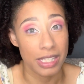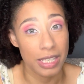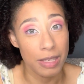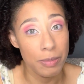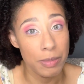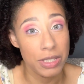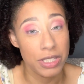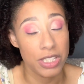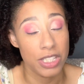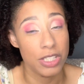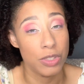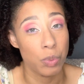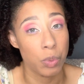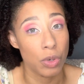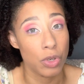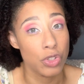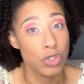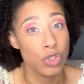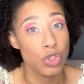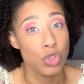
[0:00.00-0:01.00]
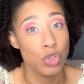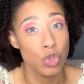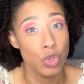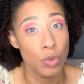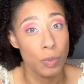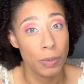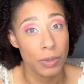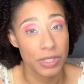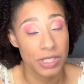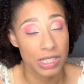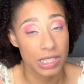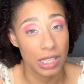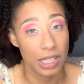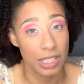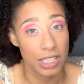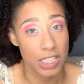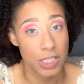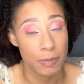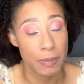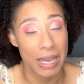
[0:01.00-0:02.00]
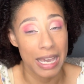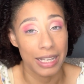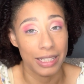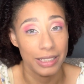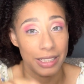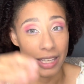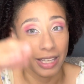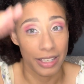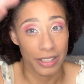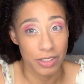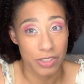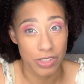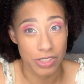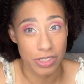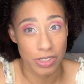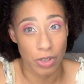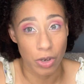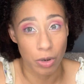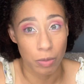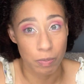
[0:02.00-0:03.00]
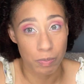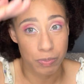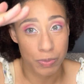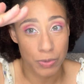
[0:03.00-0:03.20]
images were super sluggish back then. It just go.